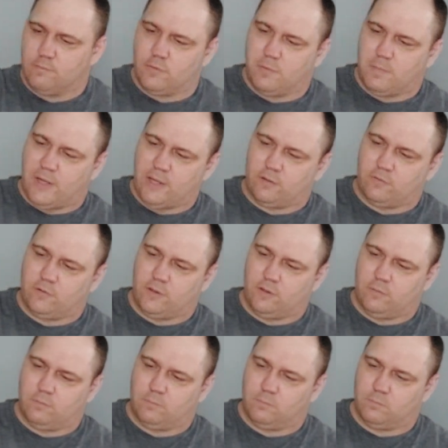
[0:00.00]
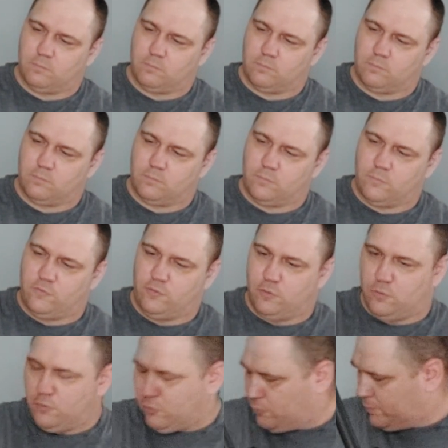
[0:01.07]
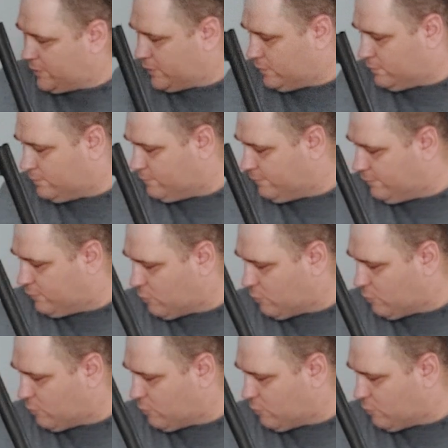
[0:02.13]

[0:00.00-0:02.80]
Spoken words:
magazine tube and